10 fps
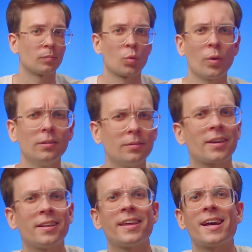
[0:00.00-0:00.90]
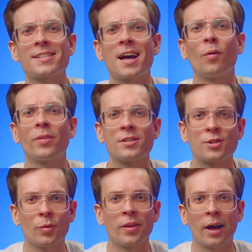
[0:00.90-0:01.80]
Well, you can guess how that
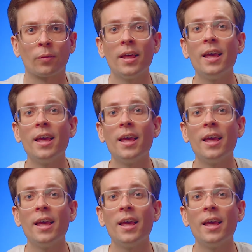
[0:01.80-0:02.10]
turned out.